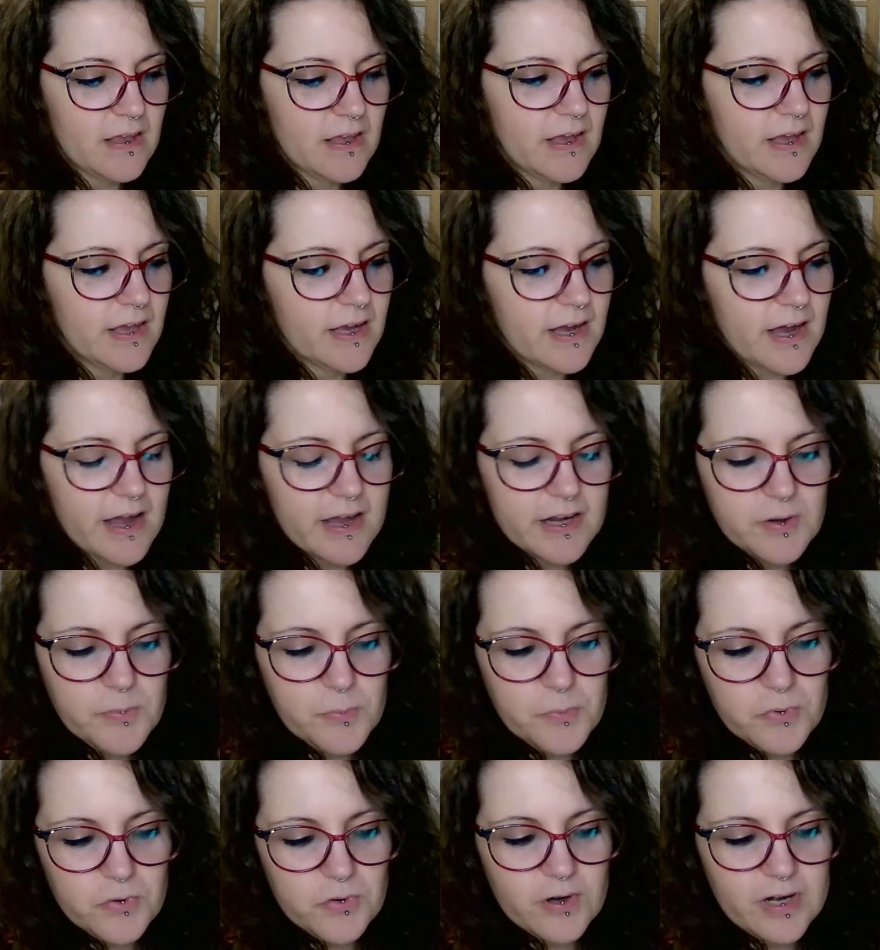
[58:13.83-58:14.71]
it kind
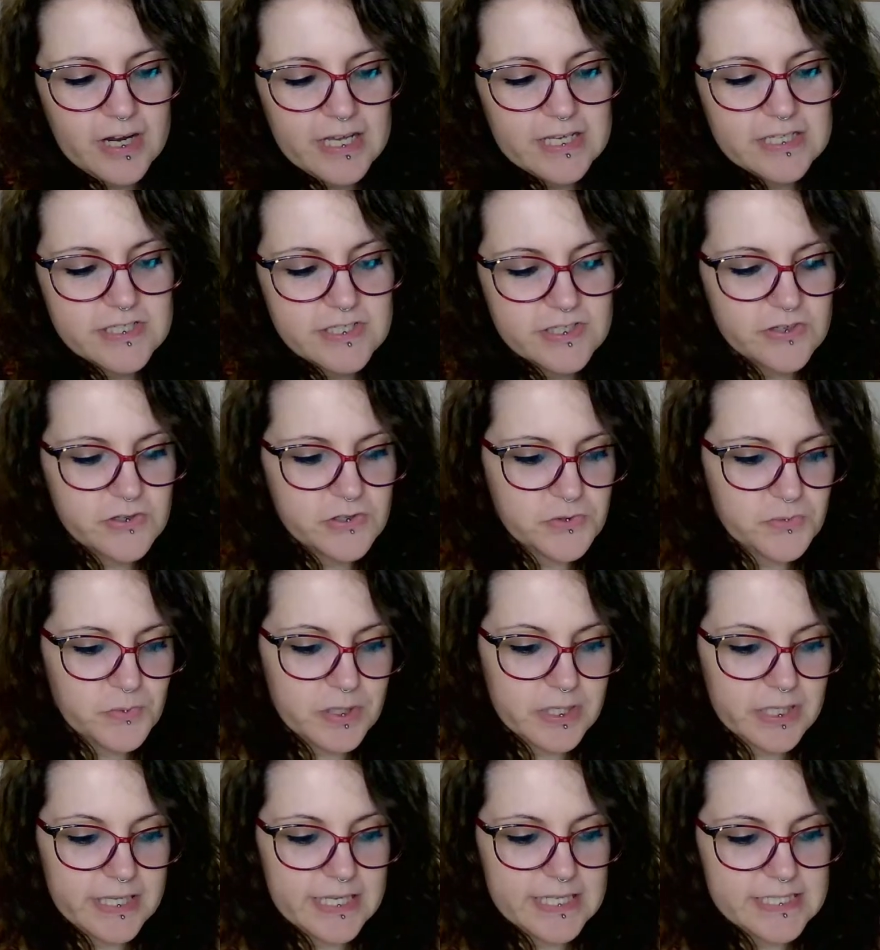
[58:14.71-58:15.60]
of brings those
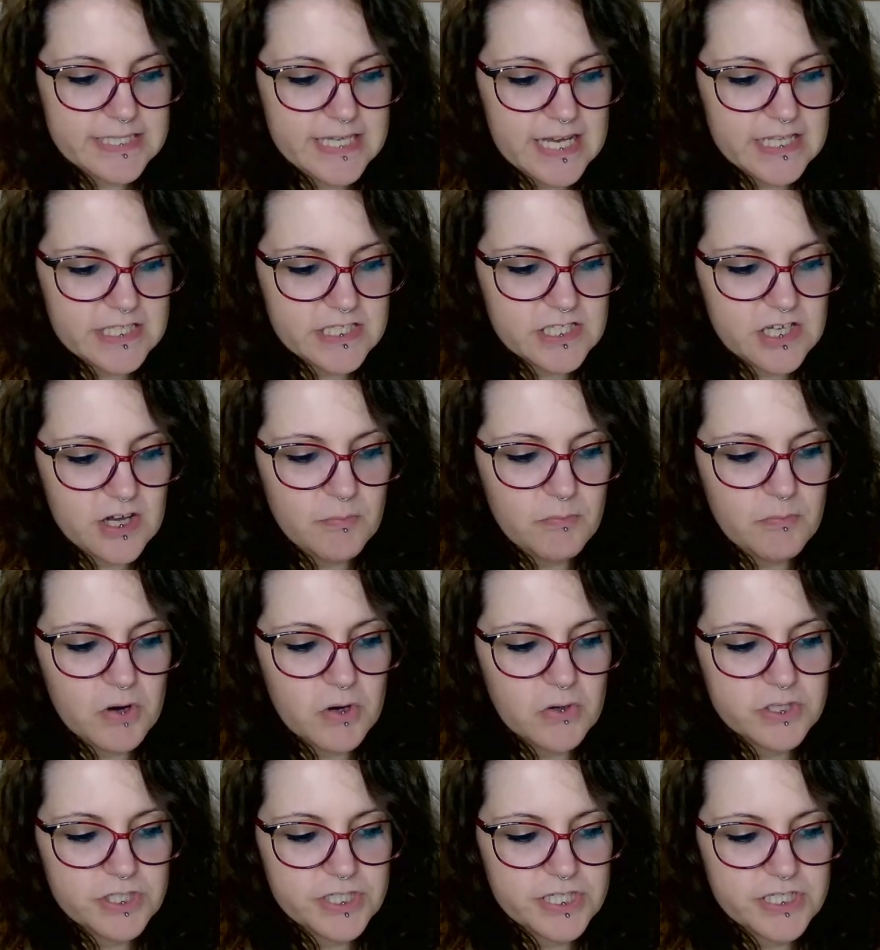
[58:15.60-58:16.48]
really intense
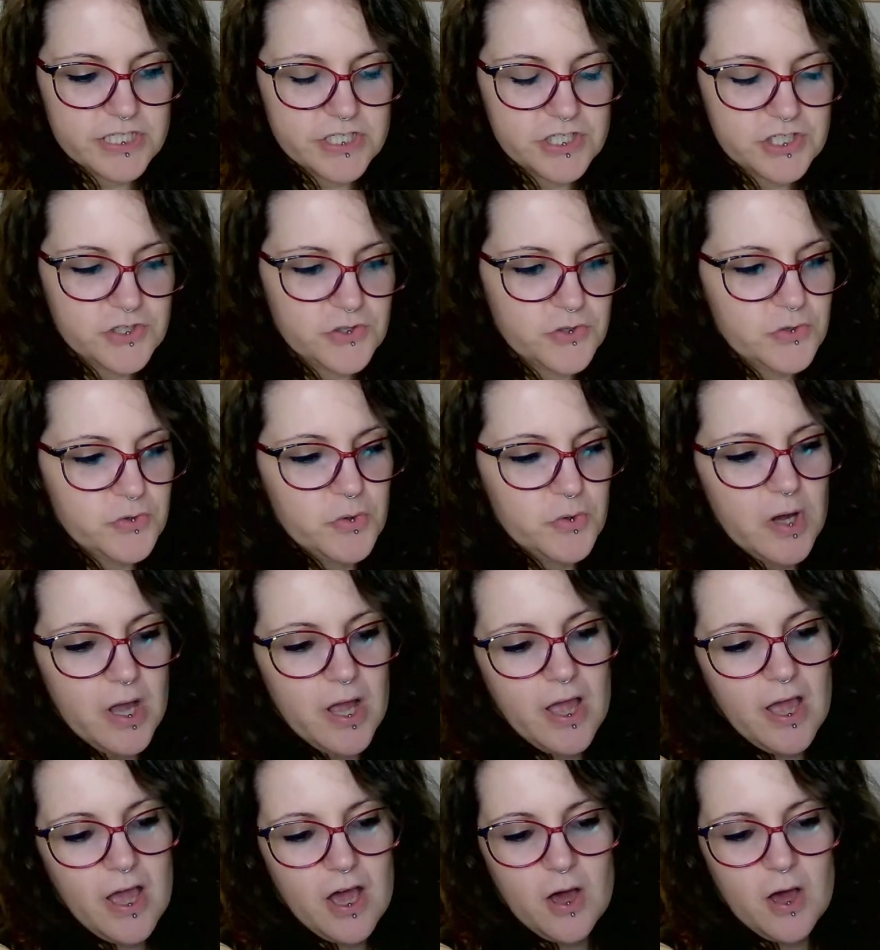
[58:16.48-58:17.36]
emotions to
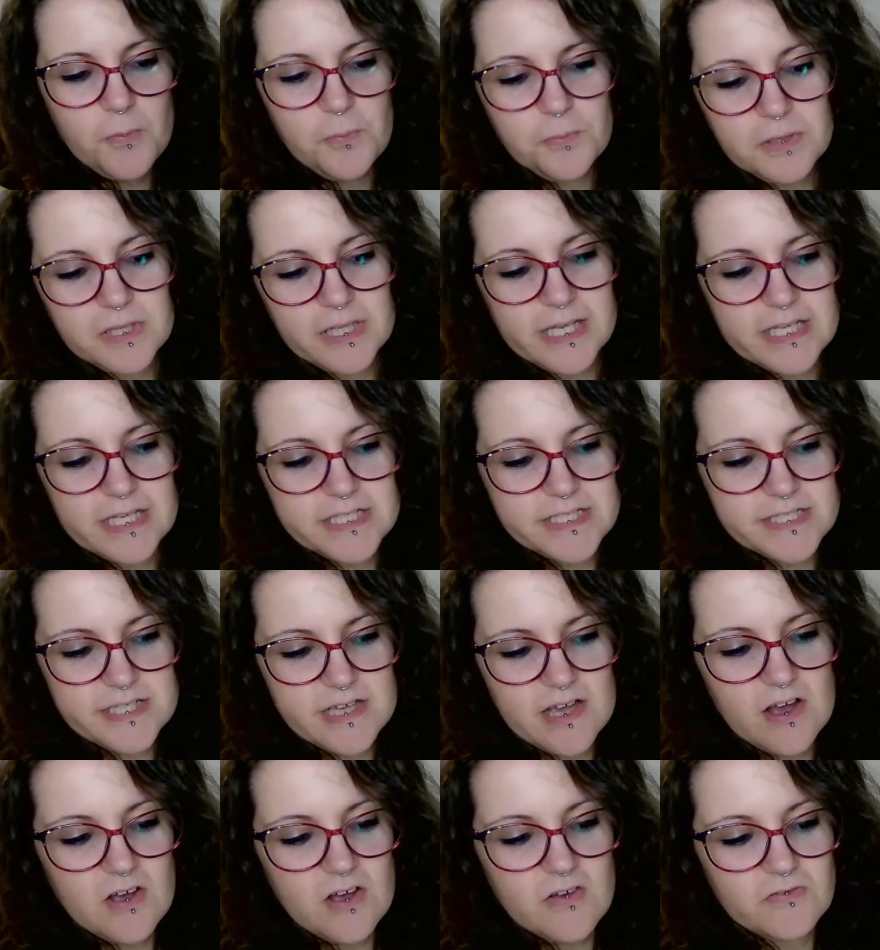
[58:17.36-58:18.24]
a
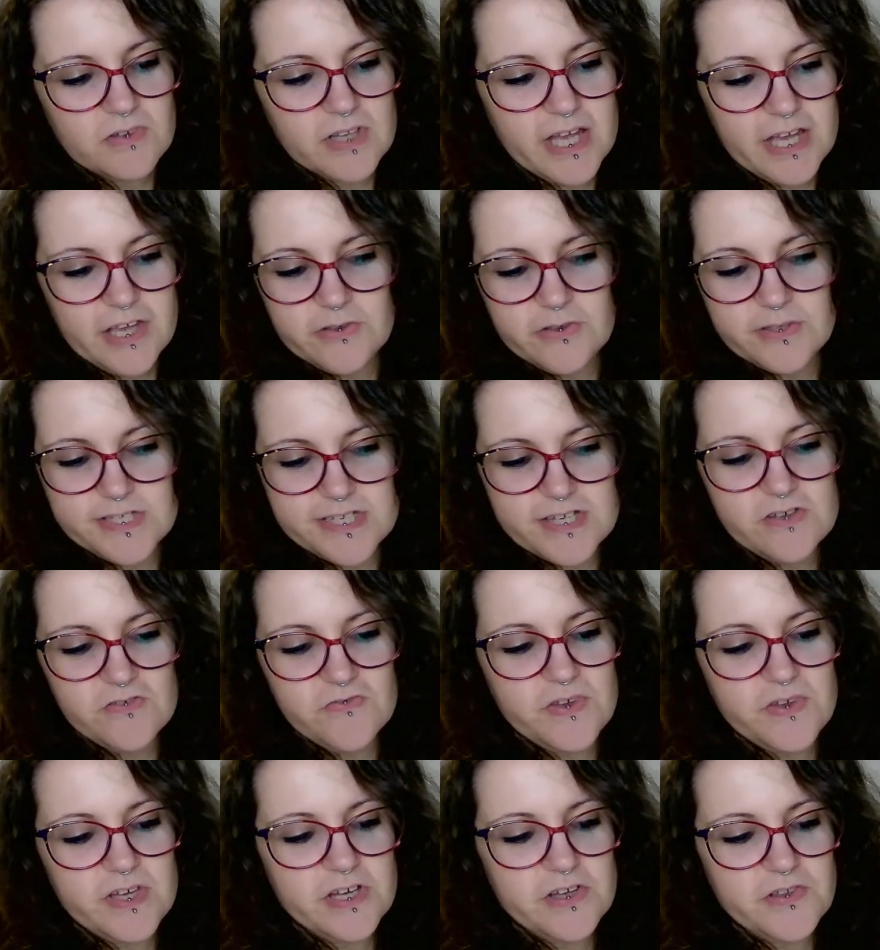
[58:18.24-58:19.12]
place of like you still
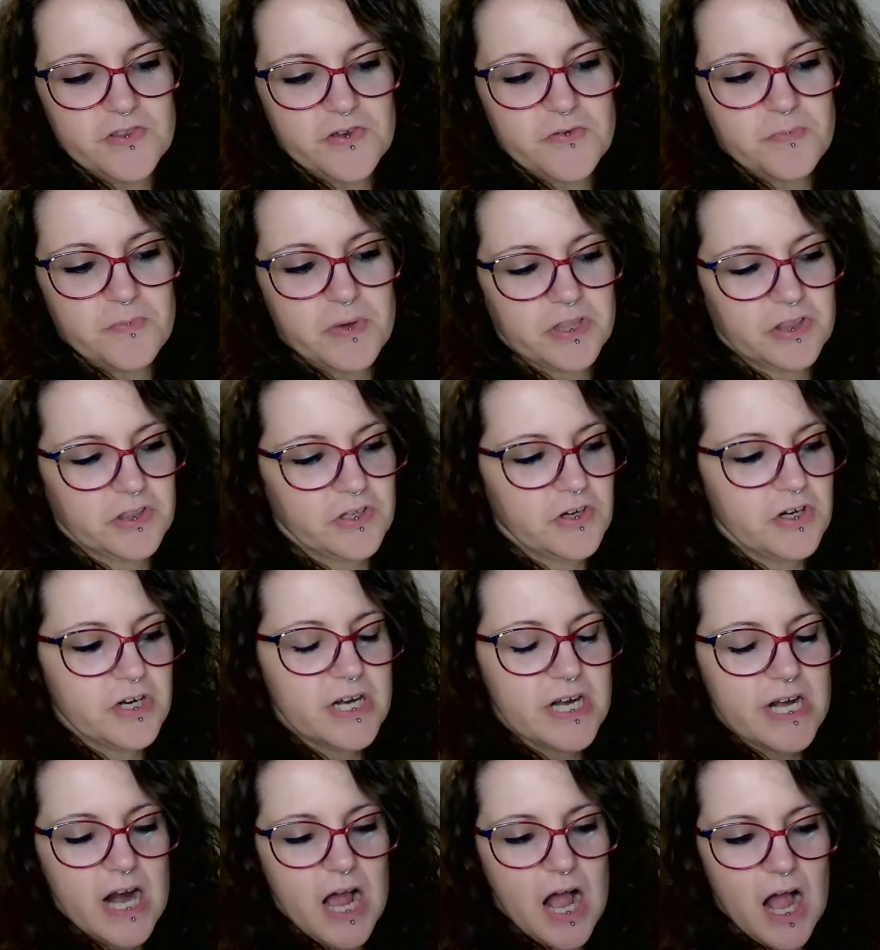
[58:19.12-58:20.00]
feel them, but they're
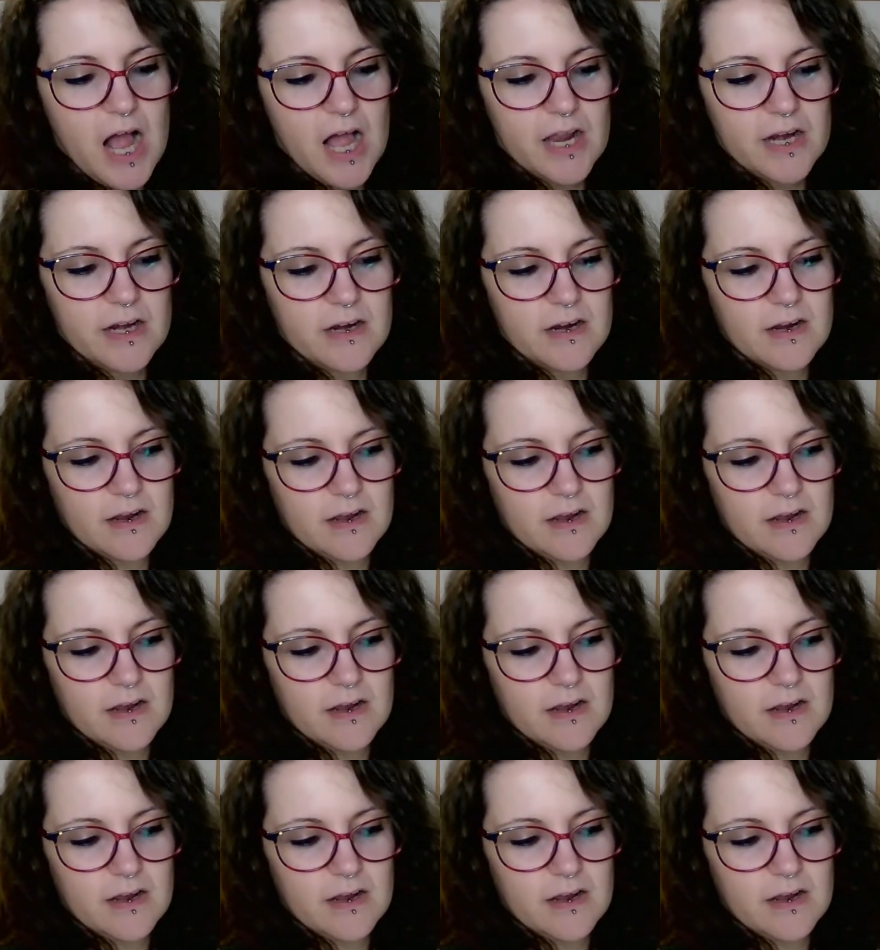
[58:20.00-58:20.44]
not